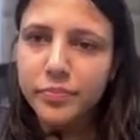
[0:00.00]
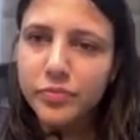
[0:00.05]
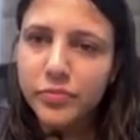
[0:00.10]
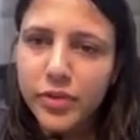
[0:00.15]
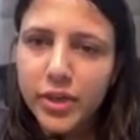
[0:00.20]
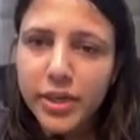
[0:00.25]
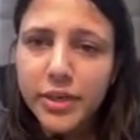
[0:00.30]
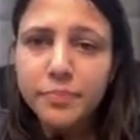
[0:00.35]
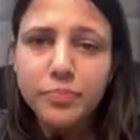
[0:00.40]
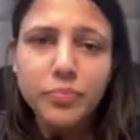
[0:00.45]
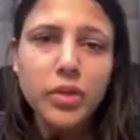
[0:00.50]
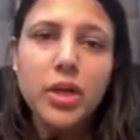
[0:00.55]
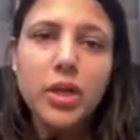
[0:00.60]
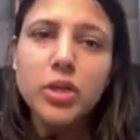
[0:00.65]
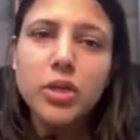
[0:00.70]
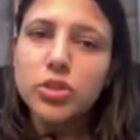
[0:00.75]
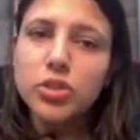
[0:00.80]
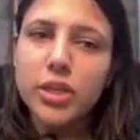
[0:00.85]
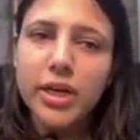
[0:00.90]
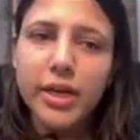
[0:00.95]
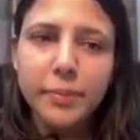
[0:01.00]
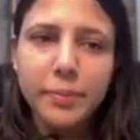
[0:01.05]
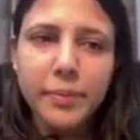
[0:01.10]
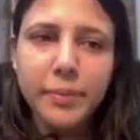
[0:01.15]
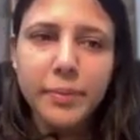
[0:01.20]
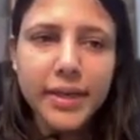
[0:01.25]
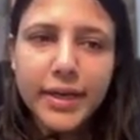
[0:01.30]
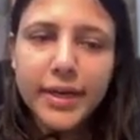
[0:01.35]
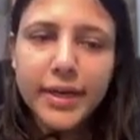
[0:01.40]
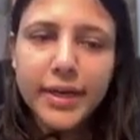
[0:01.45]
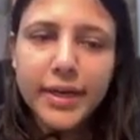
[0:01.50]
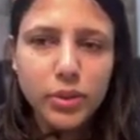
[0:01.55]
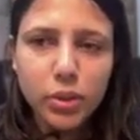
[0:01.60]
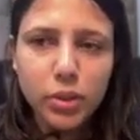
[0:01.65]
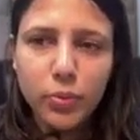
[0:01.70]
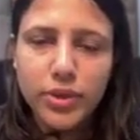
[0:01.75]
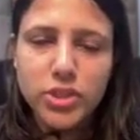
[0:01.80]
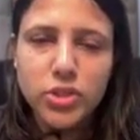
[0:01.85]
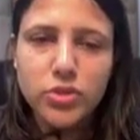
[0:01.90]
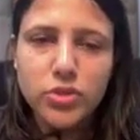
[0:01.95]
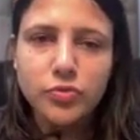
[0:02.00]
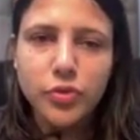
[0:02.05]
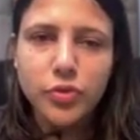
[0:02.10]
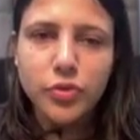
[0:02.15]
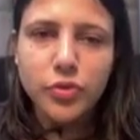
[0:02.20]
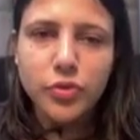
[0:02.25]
Fine. So let me read out the question for